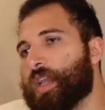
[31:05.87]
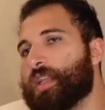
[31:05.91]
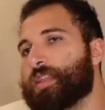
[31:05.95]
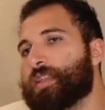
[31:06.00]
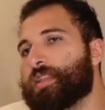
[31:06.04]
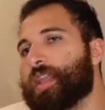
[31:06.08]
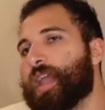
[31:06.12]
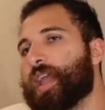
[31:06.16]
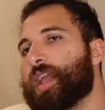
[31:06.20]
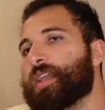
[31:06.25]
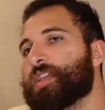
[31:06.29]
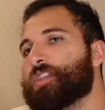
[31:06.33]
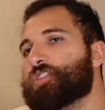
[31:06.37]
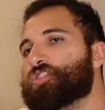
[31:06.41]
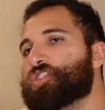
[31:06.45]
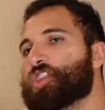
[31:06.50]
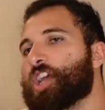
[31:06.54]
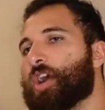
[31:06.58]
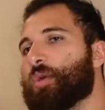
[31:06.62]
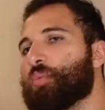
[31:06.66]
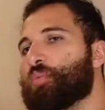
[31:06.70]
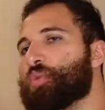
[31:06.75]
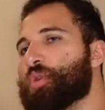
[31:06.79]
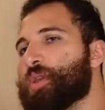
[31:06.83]
Deng
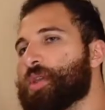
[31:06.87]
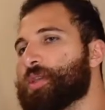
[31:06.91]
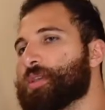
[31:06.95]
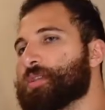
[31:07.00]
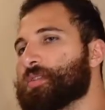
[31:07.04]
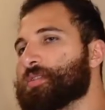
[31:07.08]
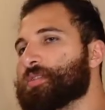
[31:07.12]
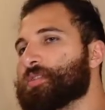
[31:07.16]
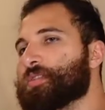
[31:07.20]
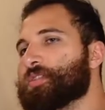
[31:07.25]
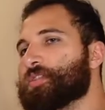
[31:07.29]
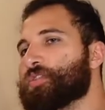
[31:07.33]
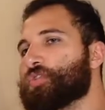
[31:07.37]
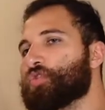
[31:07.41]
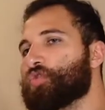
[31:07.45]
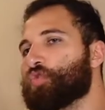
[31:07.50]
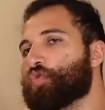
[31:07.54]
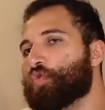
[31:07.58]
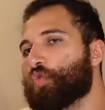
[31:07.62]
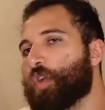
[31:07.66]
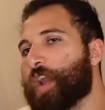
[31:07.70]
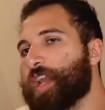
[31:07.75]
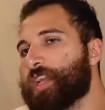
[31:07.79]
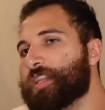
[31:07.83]
Xiaoping's
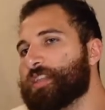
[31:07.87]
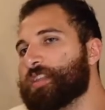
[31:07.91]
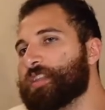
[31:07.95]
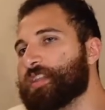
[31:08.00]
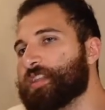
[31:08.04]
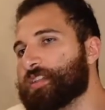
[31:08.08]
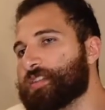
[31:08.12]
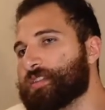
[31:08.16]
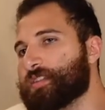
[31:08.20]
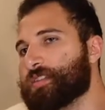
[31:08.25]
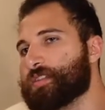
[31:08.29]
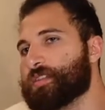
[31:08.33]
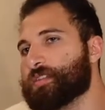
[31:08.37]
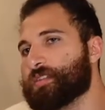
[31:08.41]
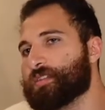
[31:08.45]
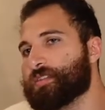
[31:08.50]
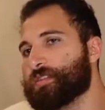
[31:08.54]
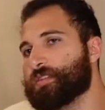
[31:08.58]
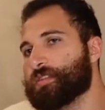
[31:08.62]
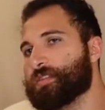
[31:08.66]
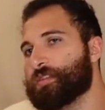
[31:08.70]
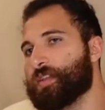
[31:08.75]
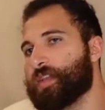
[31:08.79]
greatness